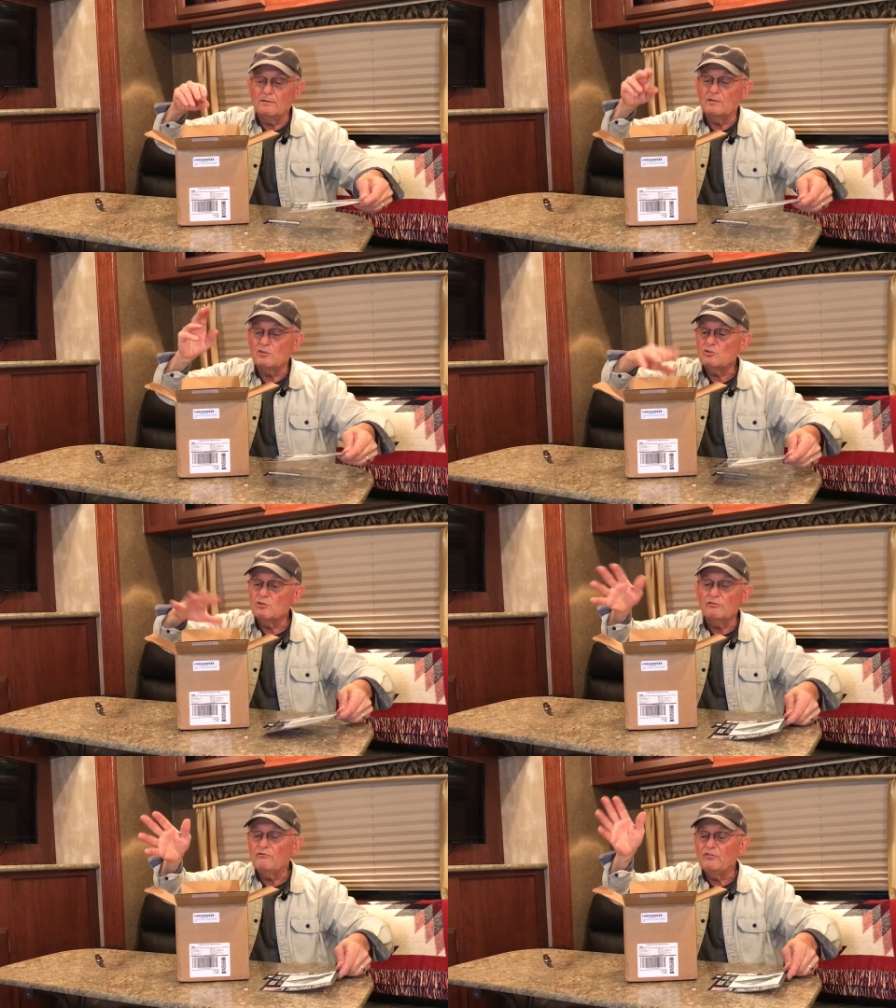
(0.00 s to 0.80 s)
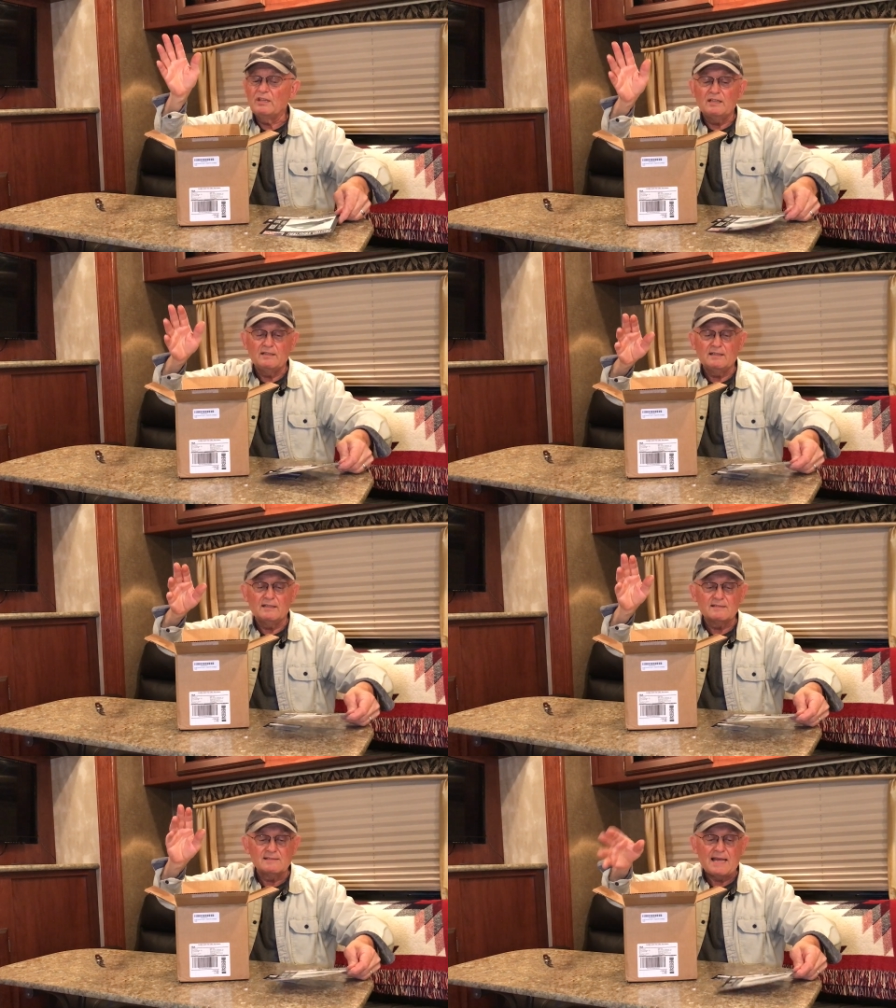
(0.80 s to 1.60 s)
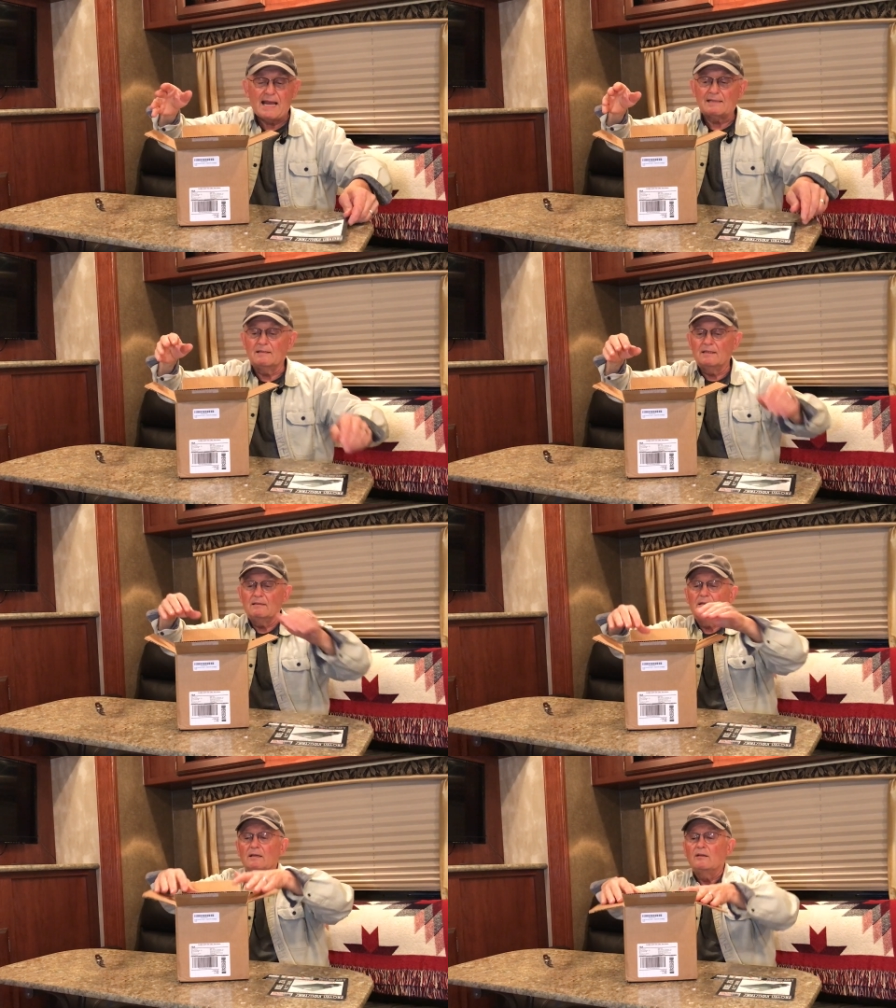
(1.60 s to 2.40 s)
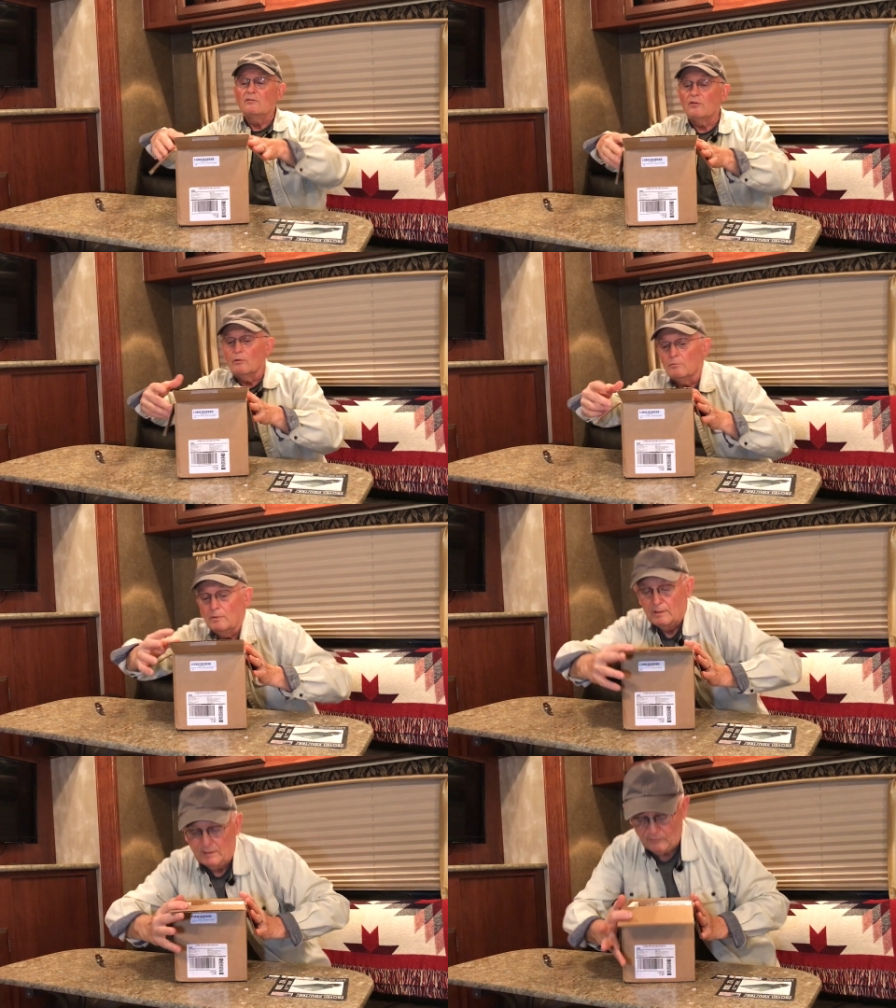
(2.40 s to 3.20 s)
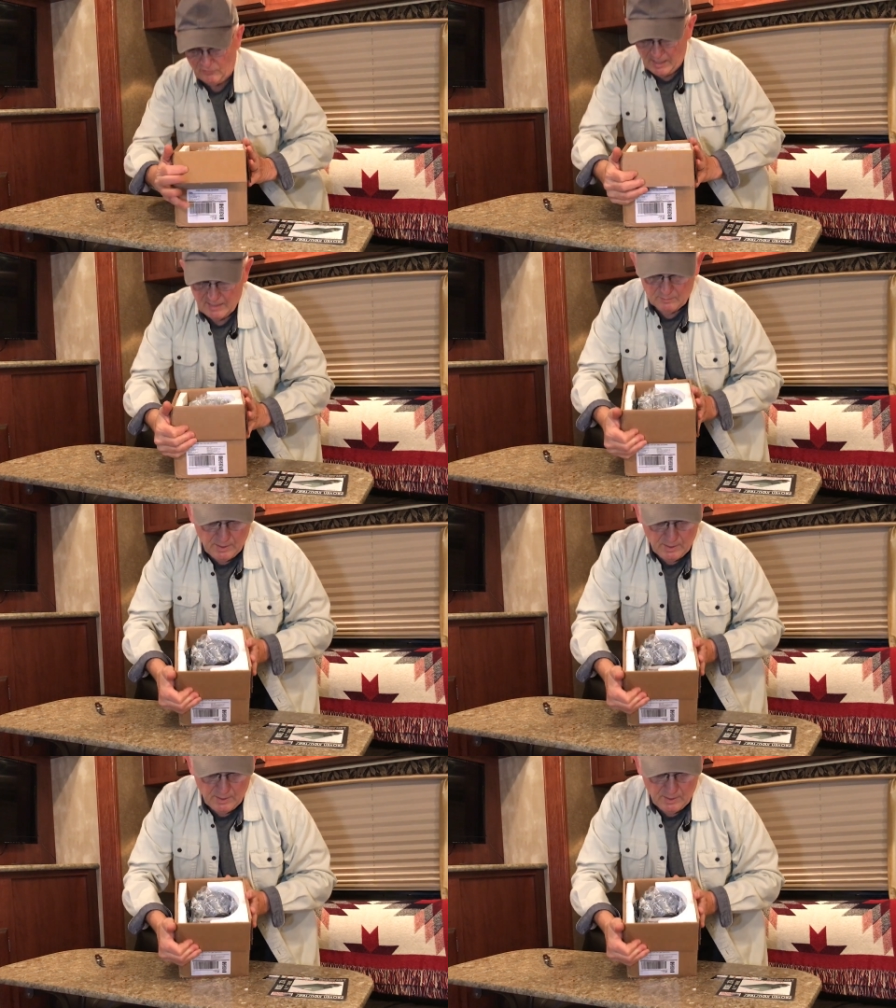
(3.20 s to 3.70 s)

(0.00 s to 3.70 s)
this should fit it exactly. So inside the